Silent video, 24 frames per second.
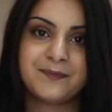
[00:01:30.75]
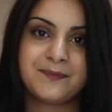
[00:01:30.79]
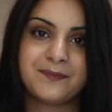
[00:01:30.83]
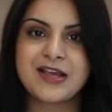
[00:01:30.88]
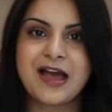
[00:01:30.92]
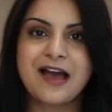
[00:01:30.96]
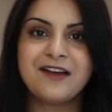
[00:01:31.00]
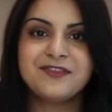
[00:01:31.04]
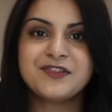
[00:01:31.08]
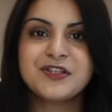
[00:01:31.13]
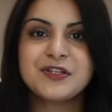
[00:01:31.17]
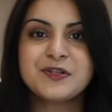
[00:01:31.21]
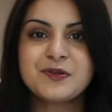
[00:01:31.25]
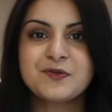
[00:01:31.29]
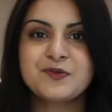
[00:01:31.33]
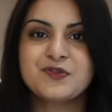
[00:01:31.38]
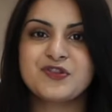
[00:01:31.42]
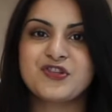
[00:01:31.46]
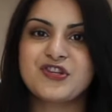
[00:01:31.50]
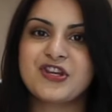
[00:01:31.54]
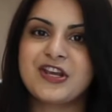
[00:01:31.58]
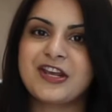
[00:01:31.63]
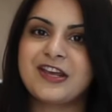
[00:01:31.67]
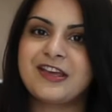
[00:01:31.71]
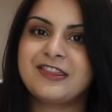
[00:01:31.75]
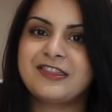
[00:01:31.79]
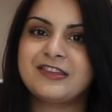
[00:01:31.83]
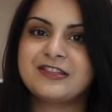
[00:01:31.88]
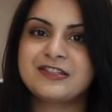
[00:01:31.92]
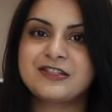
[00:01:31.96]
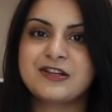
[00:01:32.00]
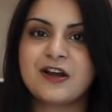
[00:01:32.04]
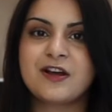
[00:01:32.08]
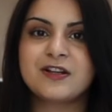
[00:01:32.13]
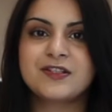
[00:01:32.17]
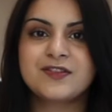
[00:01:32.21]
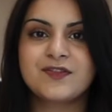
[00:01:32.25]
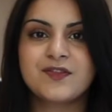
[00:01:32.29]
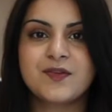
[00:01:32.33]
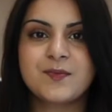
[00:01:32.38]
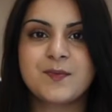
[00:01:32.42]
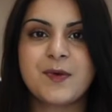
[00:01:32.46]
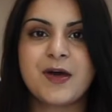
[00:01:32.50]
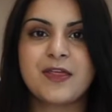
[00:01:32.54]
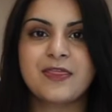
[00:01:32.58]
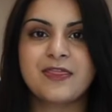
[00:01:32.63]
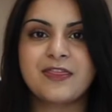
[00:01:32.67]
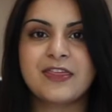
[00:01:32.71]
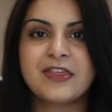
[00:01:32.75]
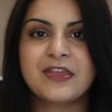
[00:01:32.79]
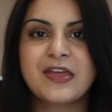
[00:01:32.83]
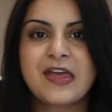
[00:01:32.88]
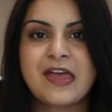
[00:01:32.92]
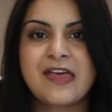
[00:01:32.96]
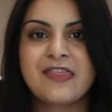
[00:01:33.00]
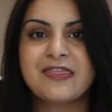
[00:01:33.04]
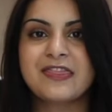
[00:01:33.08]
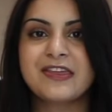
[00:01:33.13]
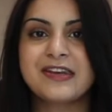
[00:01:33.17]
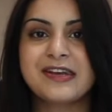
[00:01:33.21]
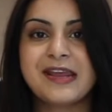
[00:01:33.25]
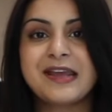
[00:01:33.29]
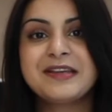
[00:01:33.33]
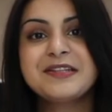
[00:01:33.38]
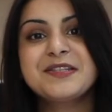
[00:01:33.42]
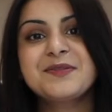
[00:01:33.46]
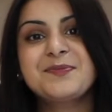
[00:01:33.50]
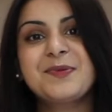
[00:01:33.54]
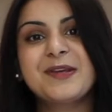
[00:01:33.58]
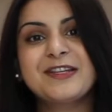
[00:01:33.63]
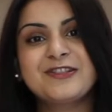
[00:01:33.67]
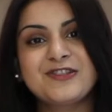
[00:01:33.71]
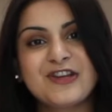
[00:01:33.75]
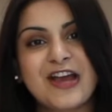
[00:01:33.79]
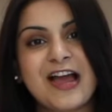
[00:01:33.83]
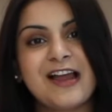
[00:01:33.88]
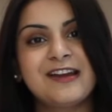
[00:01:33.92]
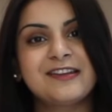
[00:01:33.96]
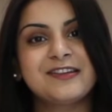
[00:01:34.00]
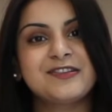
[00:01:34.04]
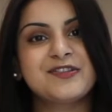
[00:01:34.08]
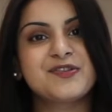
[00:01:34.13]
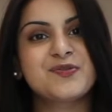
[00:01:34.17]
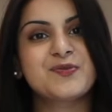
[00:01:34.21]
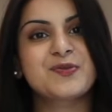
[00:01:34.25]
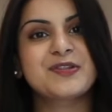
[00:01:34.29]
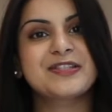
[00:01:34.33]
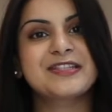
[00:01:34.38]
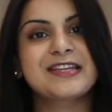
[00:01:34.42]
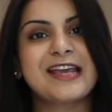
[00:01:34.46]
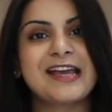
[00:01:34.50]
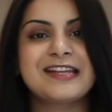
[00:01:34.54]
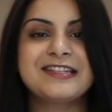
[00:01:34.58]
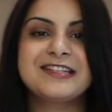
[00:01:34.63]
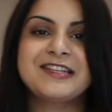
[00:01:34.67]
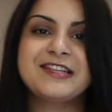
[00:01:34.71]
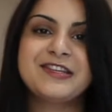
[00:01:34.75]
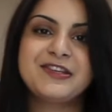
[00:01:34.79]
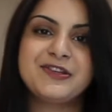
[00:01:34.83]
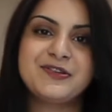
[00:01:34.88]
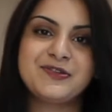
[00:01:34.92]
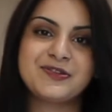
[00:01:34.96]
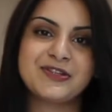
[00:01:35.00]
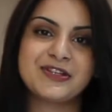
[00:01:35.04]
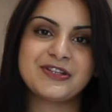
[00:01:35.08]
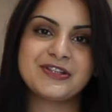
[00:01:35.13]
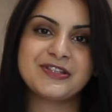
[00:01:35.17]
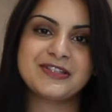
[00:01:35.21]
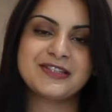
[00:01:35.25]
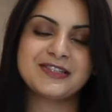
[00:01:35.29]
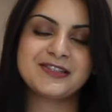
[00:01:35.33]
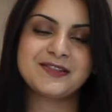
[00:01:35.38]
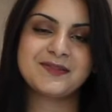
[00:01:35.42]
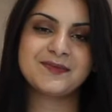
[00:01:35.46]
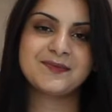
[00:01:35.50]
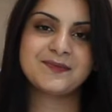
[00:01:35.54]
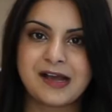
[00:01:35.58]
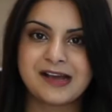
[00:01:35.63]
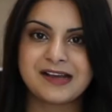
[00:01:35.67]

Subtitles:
After launching at the start of the month, the next big challenge was getting users.